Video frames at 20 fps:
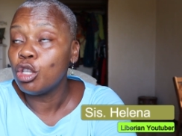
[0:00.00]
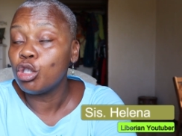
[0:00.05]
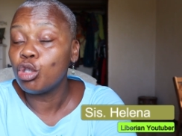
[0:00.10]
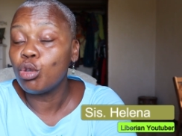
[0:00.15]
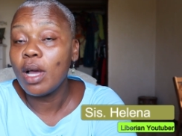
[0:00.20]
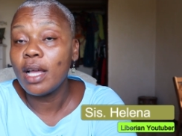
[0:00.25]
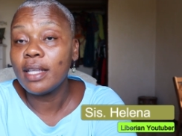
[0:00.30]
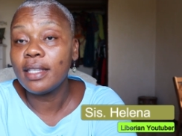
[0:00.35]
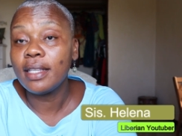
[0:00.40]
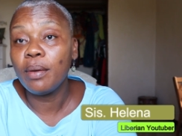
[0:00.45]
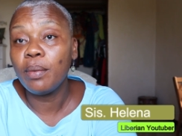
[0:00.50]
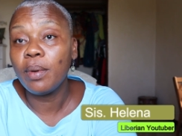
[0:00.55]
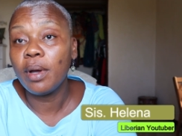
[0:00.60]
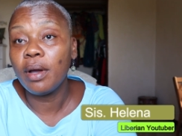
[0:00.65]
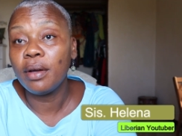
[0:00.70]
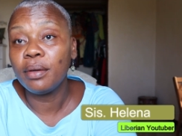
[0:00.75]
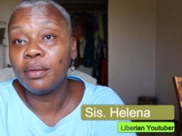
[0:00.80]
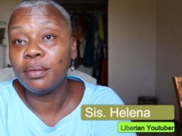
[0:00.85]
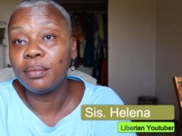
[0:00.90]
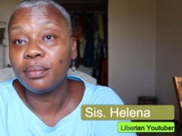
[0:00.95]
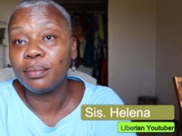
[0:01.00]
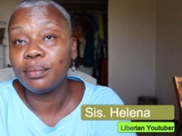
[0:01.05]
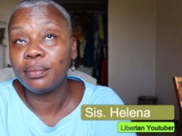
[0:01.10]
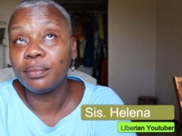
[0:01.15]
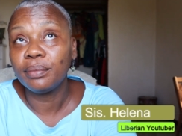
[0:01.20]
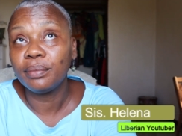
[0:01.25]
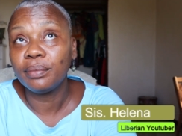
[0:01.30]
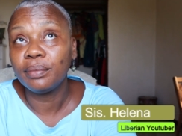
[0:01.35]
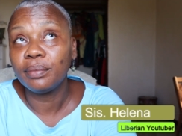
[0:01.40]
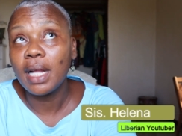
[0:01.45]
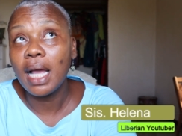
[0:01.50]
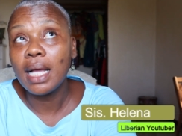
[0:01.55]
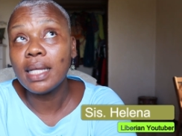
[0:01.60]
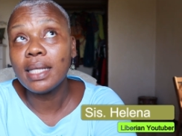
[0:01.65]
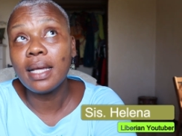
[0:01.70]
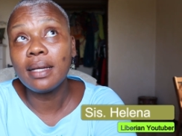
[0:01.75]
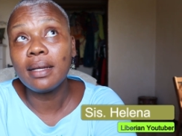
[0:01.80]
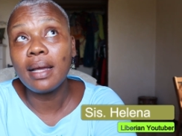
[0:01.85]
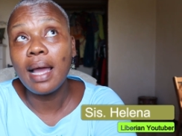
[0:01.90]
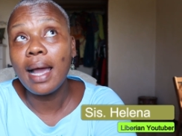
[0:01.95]
So I said, well, I
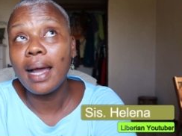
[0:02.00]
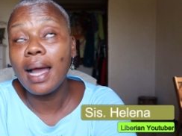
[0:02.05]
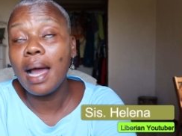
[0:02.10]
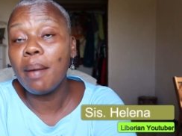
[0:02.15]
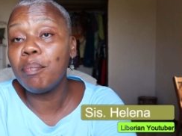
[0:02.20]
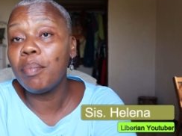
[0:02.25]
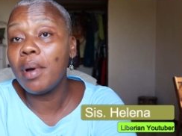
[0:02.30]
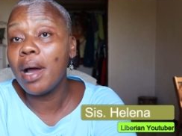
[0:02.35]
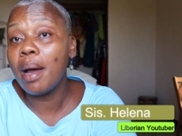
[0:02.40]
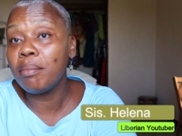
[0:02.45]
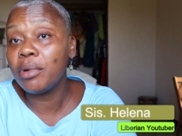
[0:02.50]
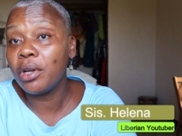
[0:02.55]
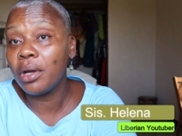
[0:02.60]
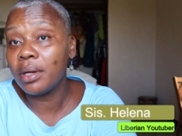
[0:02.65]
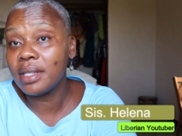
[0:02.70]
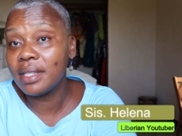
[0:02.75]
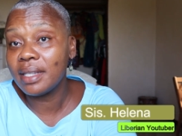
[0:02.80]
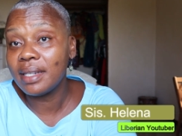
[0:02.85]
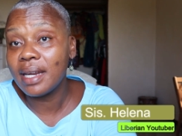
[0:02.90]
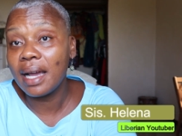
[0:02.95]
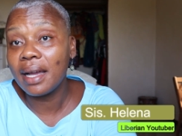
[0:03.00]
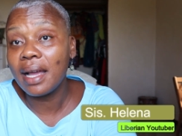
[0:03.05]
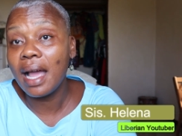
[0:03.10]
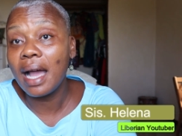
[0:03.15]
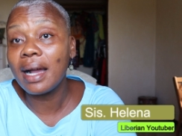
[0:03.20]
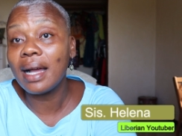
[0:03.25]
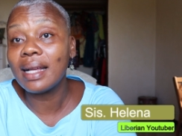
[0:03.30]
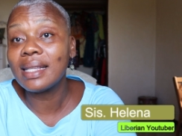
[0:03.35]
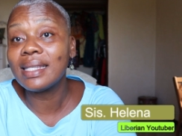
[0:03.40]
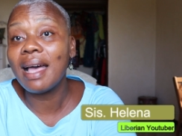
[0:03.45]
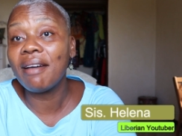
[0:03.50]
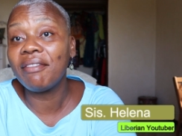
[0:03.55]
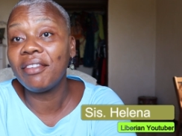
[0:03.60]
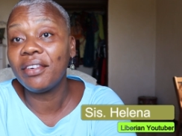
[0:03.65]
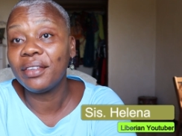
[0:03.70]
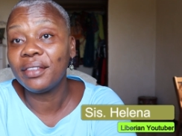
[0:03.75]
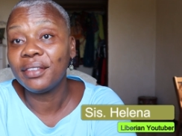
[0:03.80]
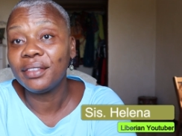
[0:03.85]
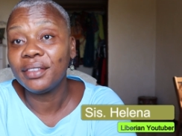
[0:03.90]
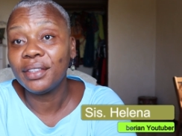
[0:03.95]
said, I got palm nuts and I got cassava.